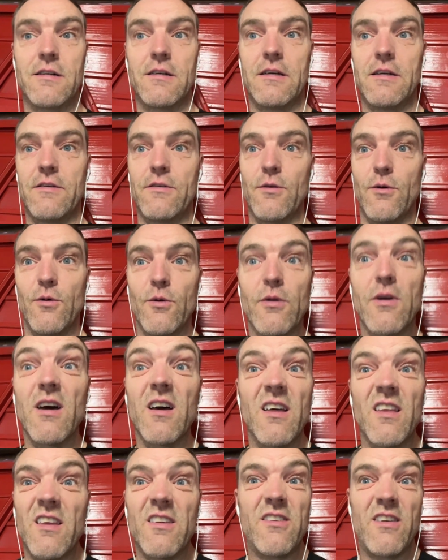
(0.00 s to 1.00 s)
it's all
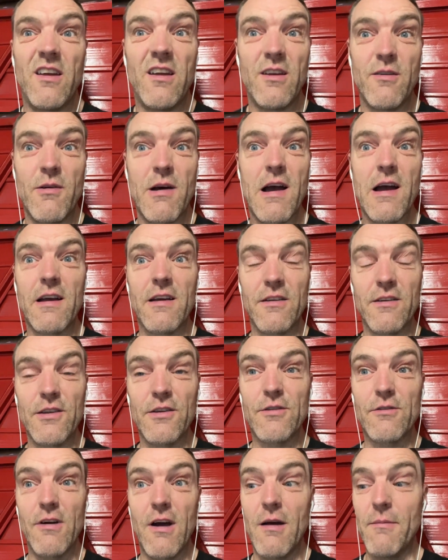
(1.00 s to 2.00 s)
that's the only way I can
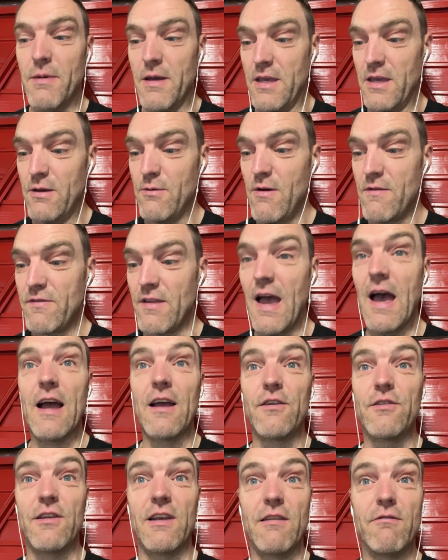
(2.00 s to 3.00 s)
describe it. You have to
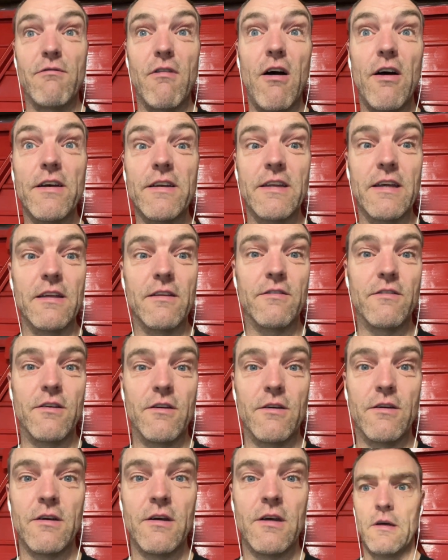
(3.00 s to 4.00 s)
actually ride it
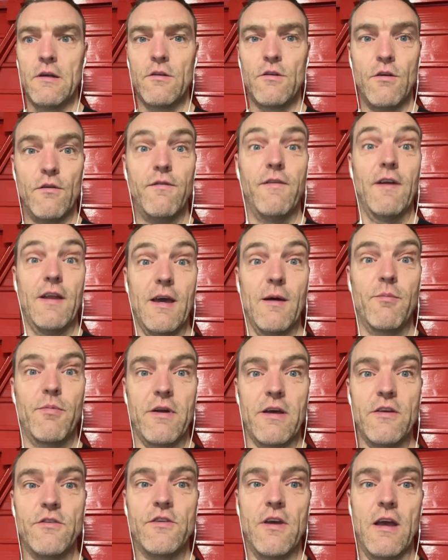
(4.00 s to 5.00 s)
to to fully
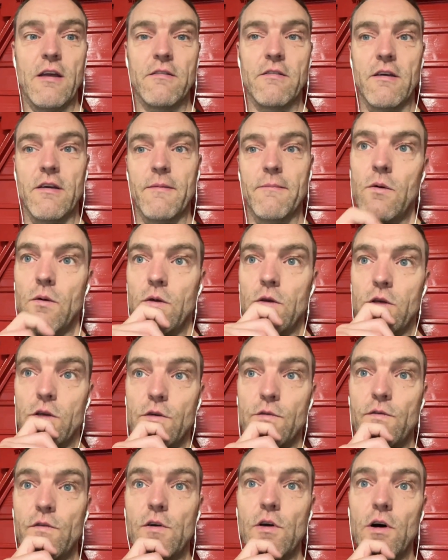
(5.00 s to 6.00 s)
appreciate it.
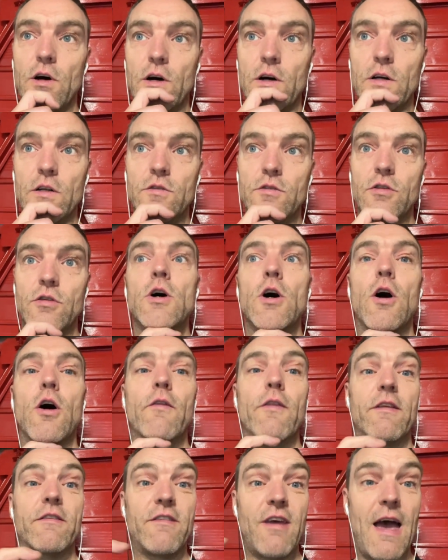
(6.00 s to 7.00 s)
You've got on
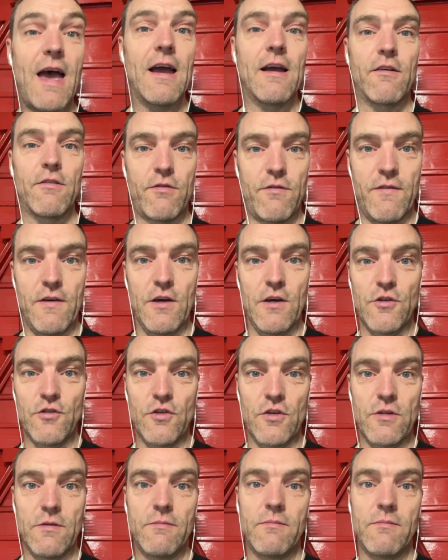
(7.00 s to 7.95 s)
the Tacx version,